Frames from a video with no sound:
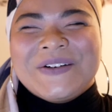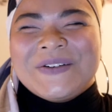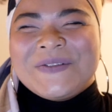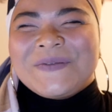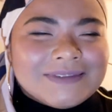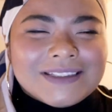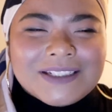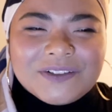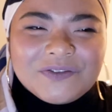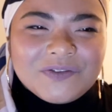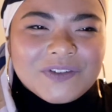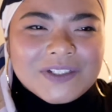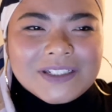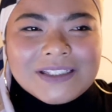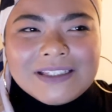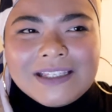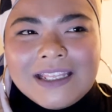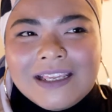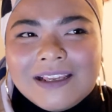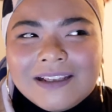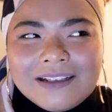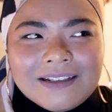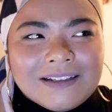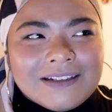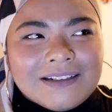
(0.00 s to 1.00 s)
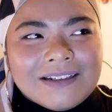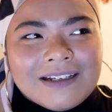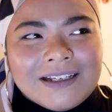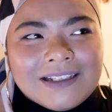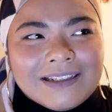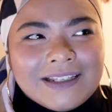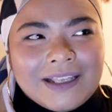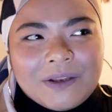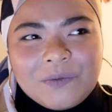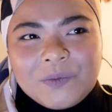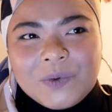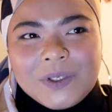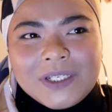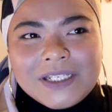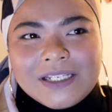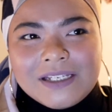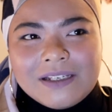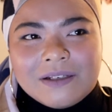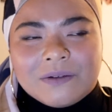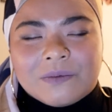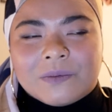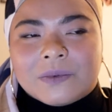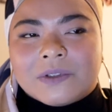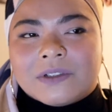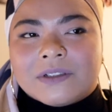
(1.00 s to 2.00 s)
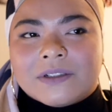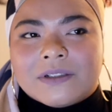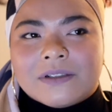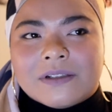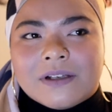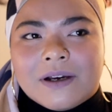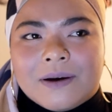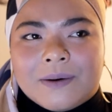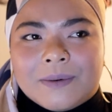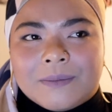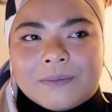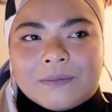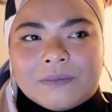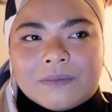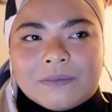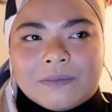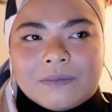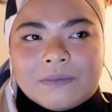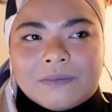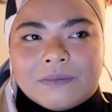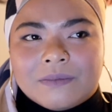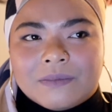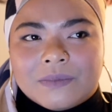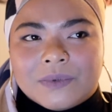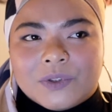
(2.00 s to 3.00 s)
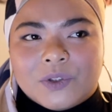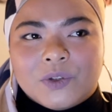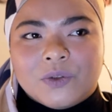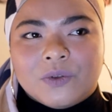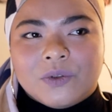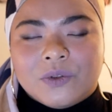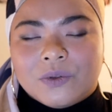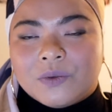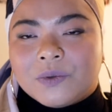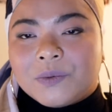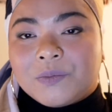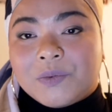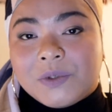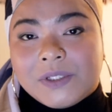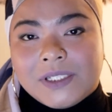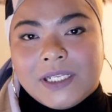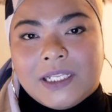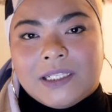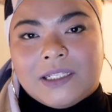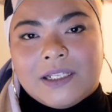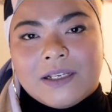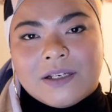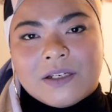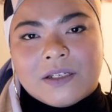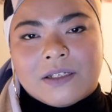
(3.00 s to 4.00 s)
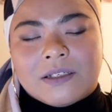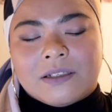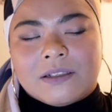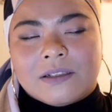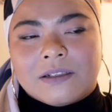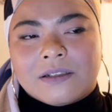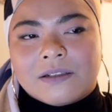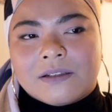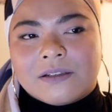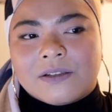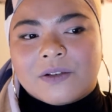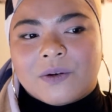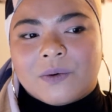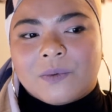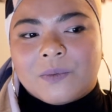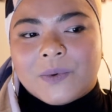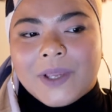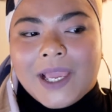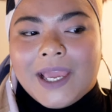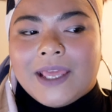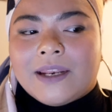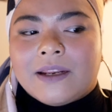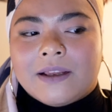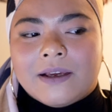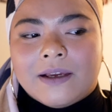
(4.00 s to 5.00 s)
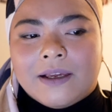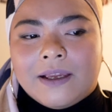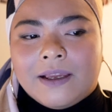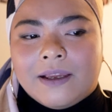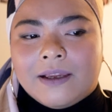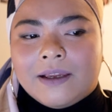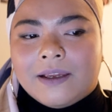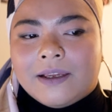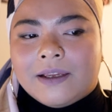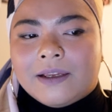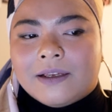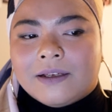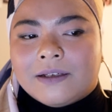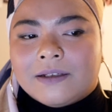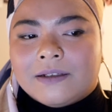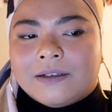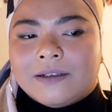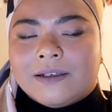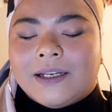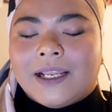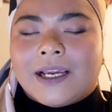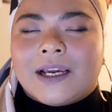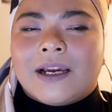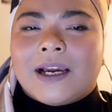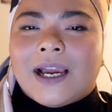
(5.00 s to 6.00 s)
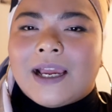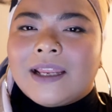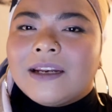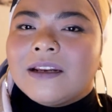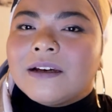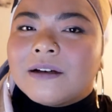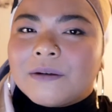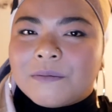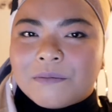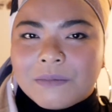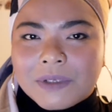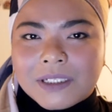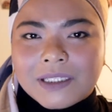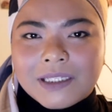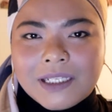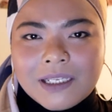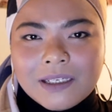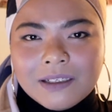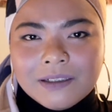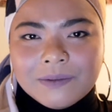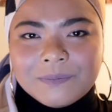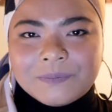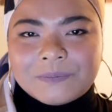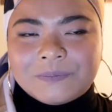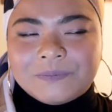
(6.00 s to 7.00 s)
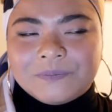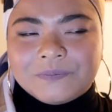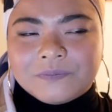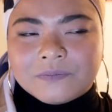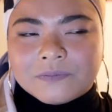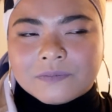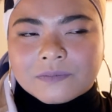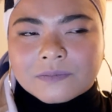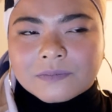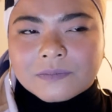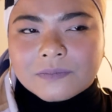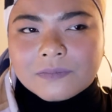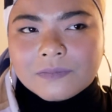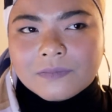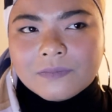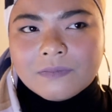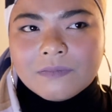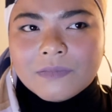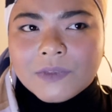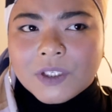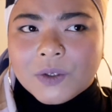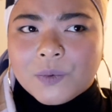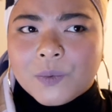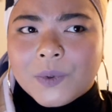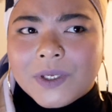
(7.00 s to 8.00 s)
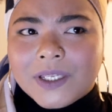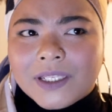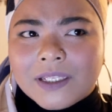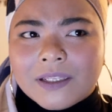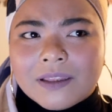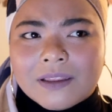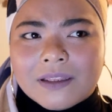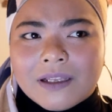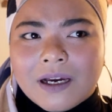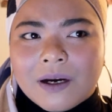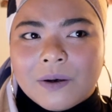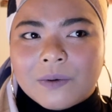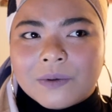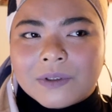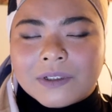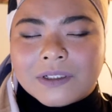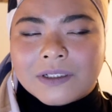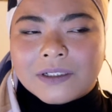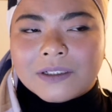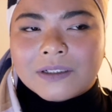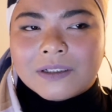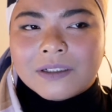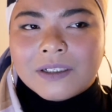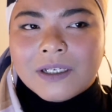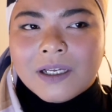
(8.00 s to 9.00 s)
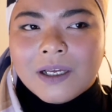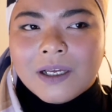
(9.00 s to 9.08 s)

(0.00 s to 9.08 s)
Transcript: The first thing that we did was to do a presentation. So we had a meeting with our